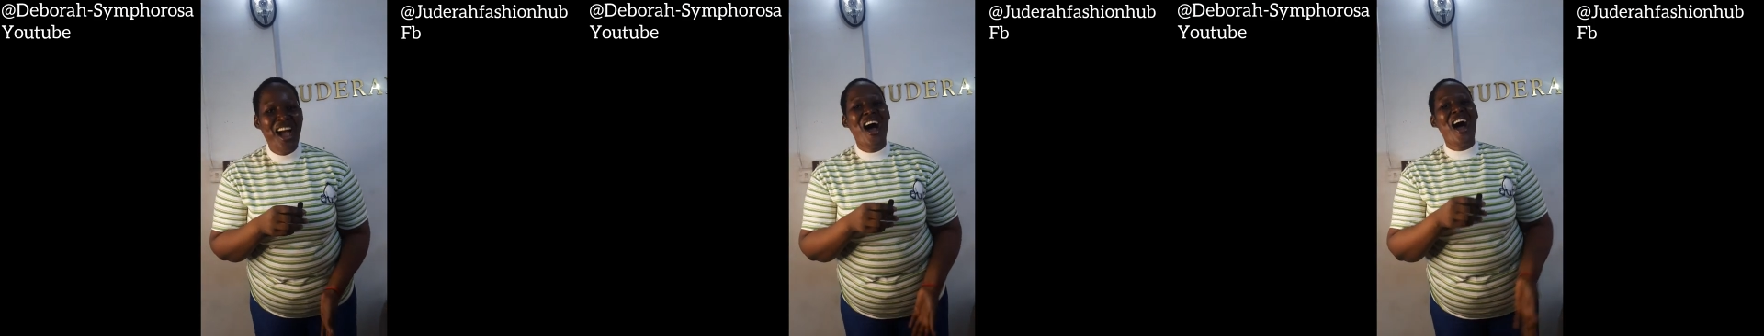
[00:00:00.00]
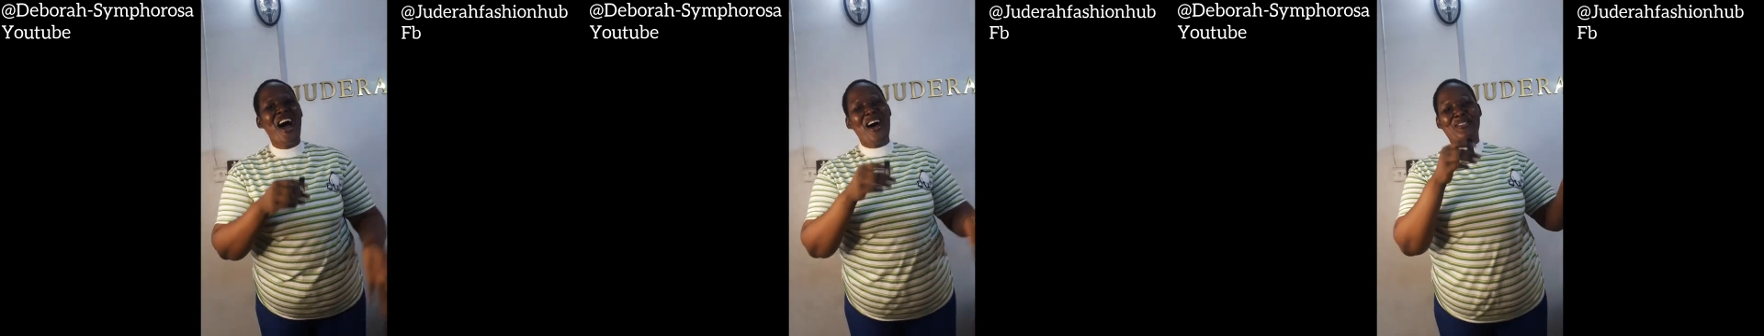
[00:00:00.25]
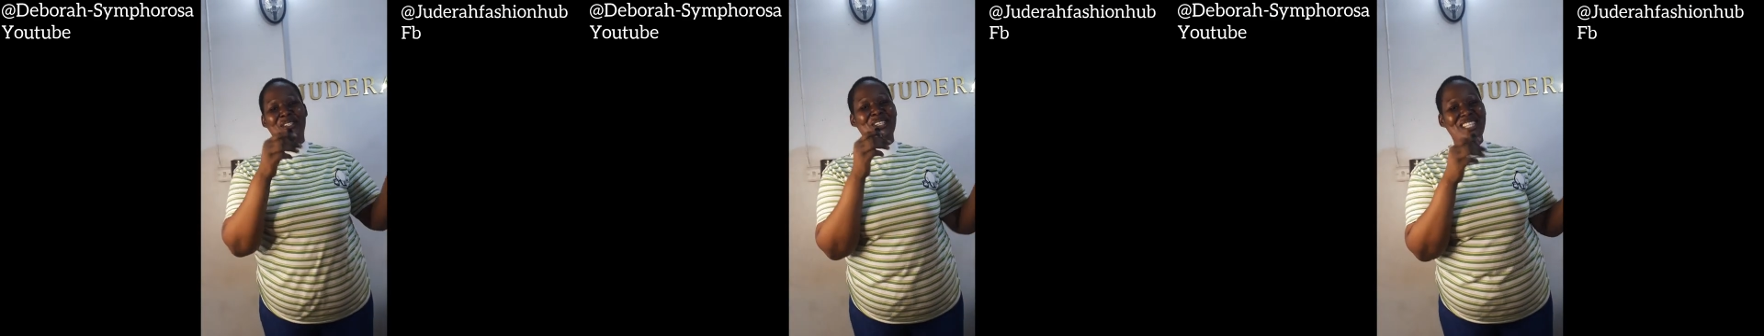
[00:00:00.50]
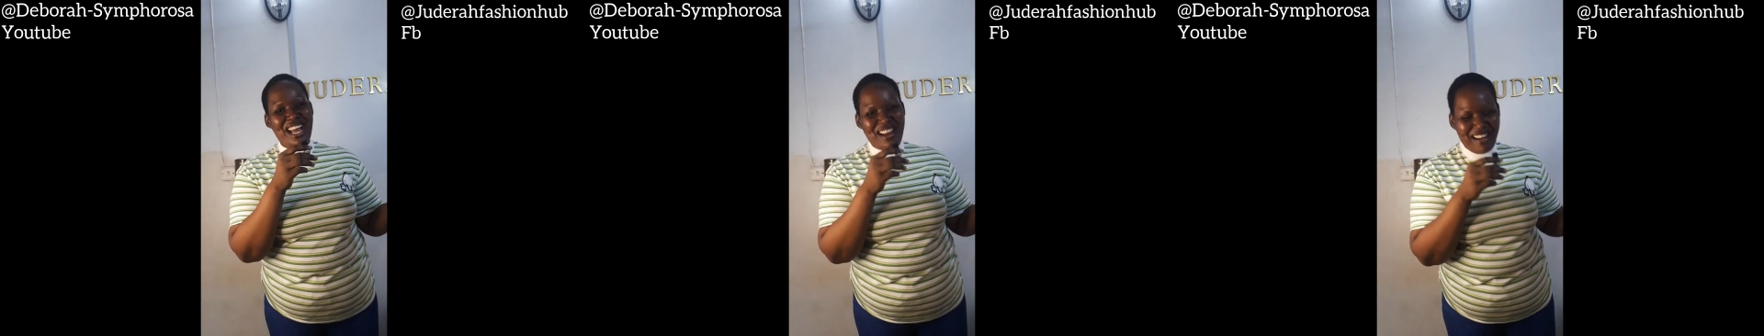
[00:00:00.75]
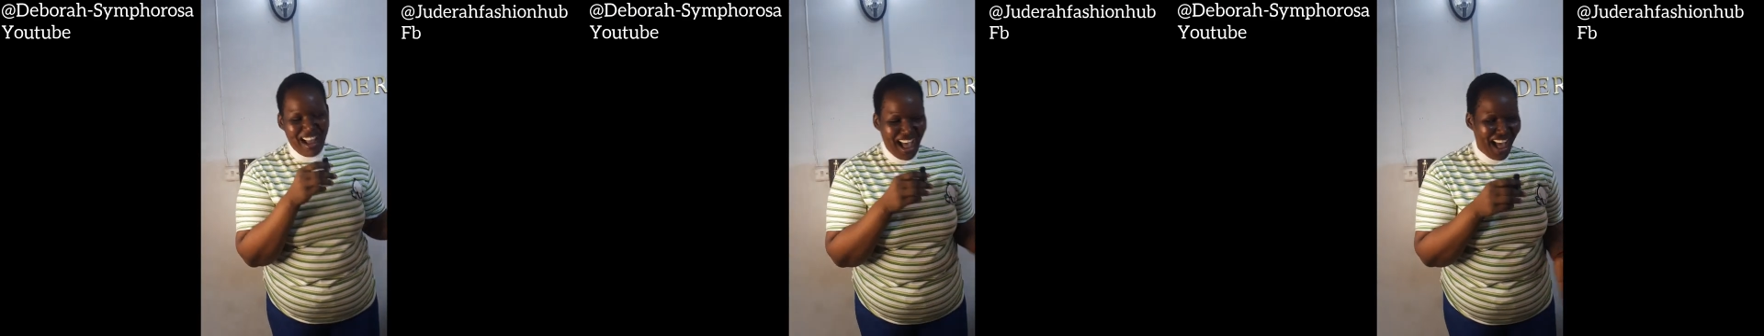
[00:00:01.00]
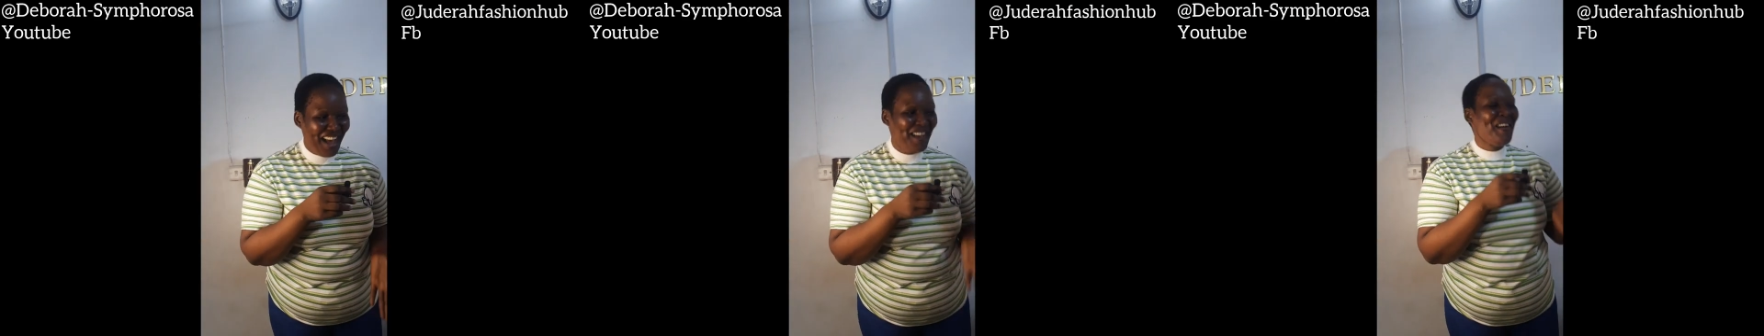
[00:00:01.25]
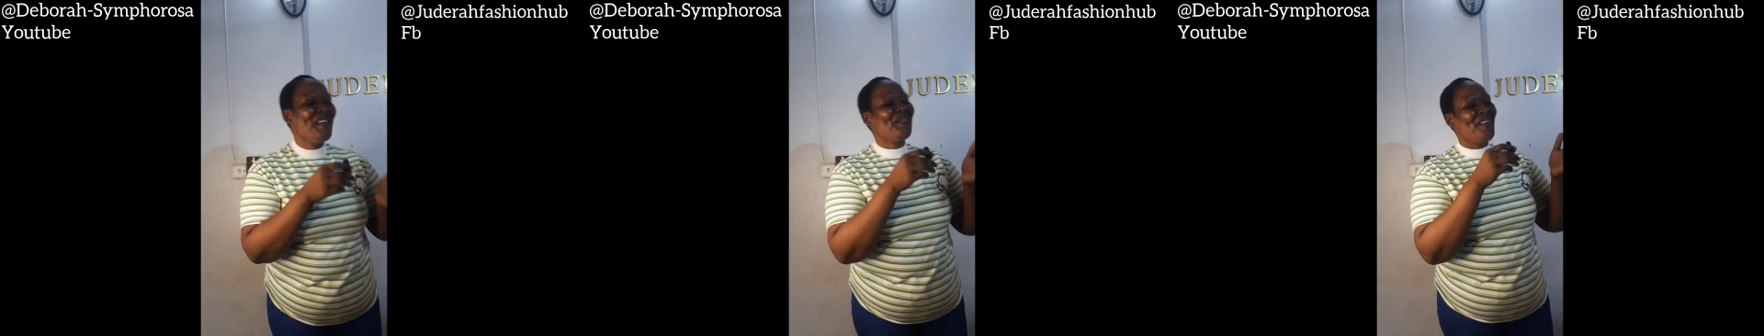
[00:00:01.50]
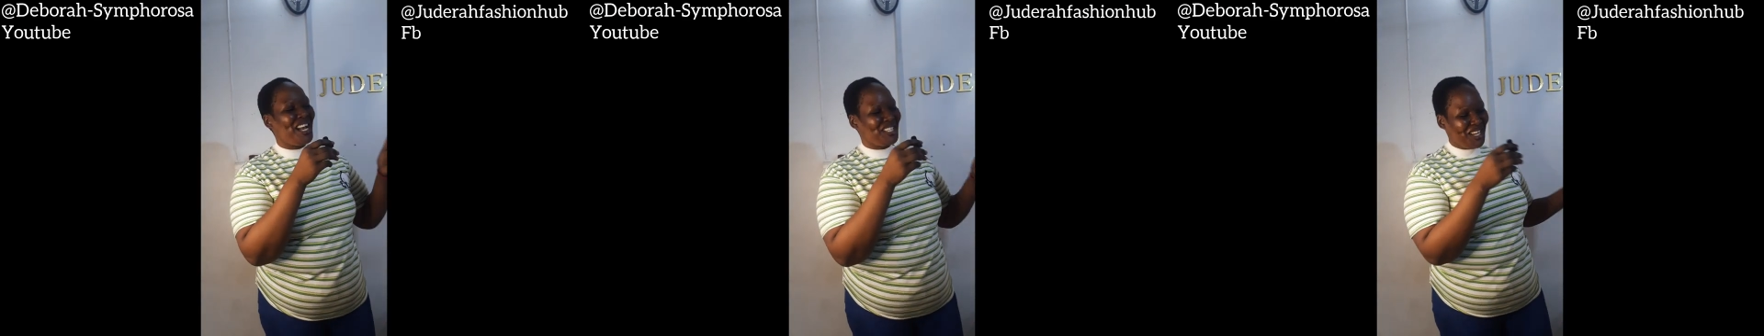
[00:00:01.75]
of Judera
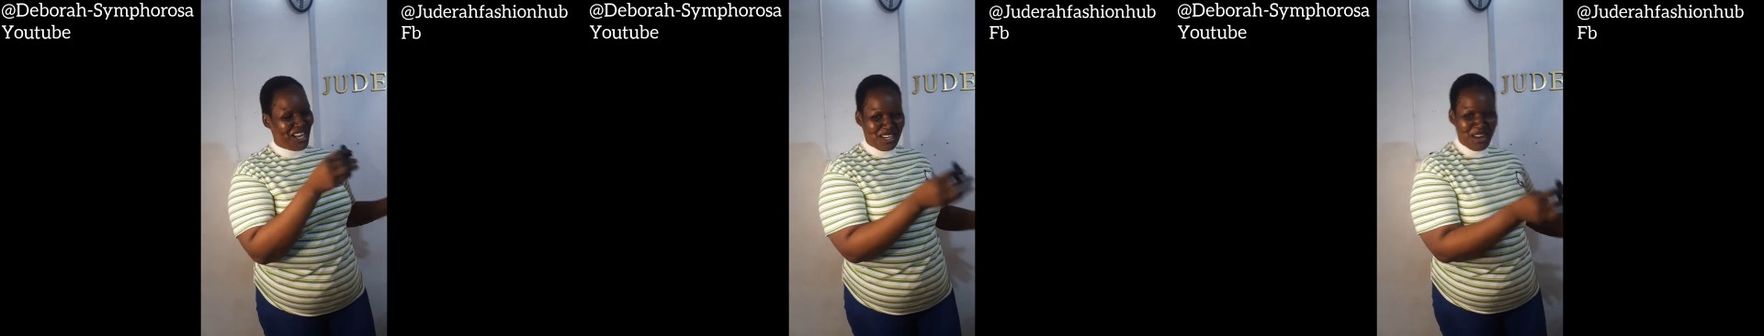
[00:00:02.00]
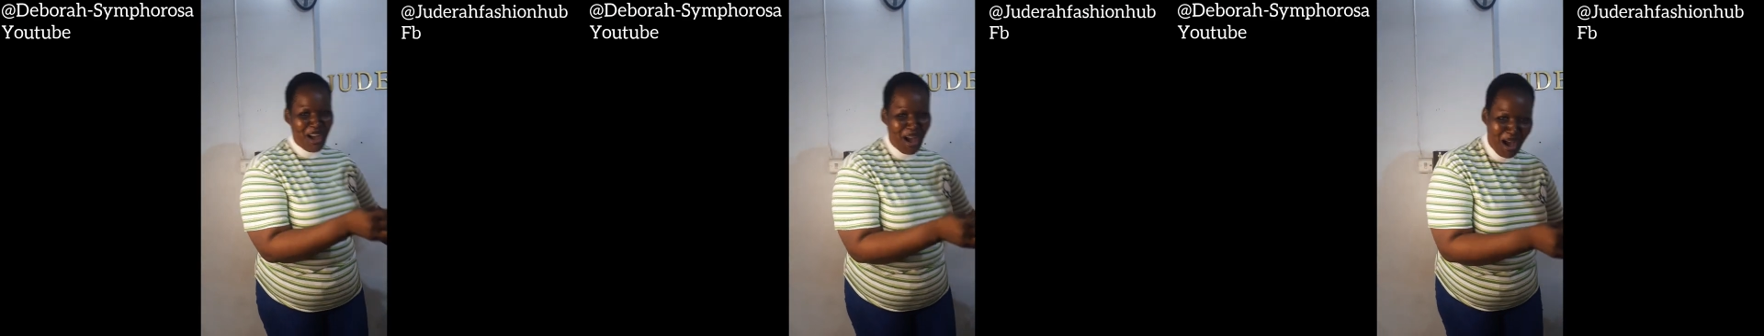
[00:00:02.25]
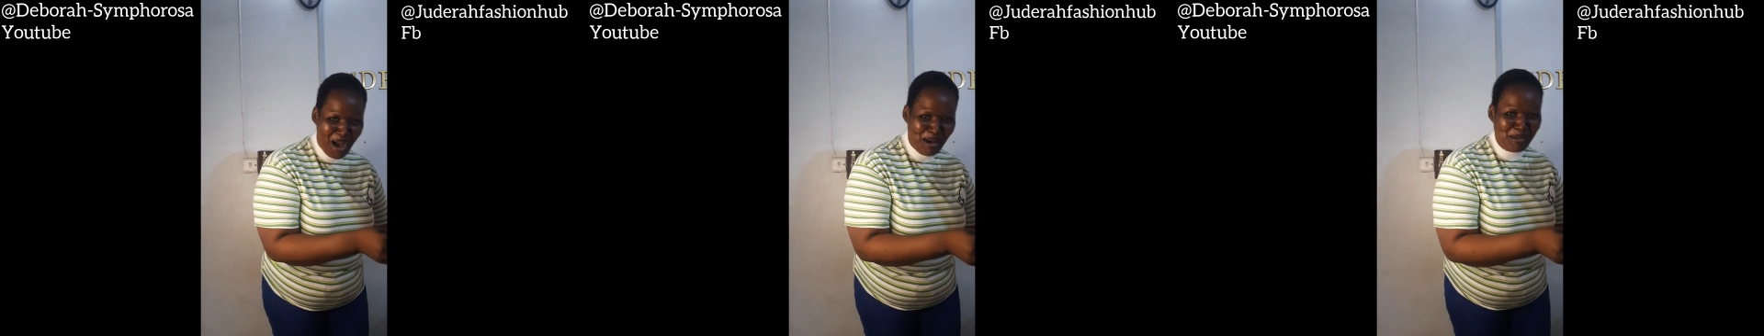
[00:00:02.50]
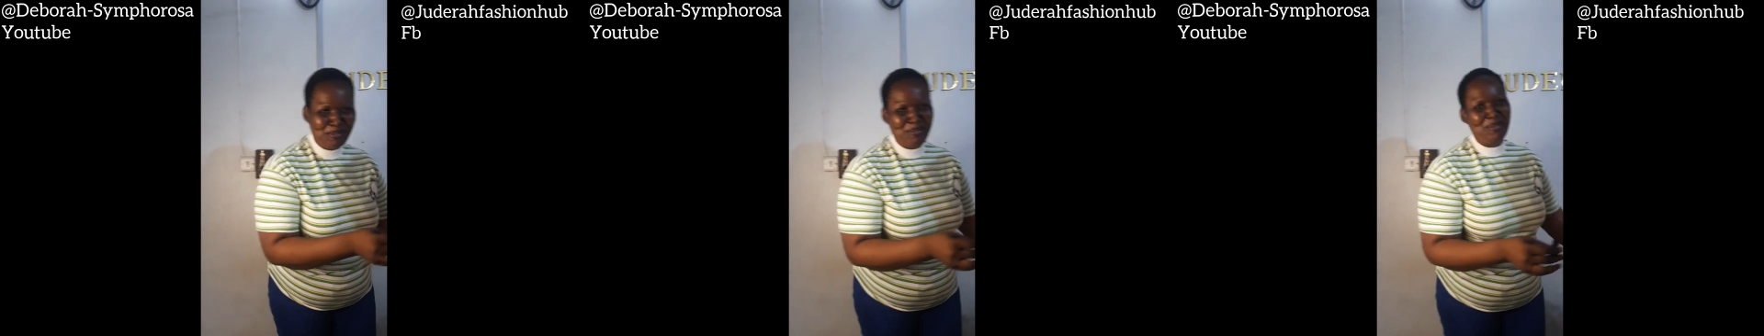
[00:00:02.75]
Fashion Hub.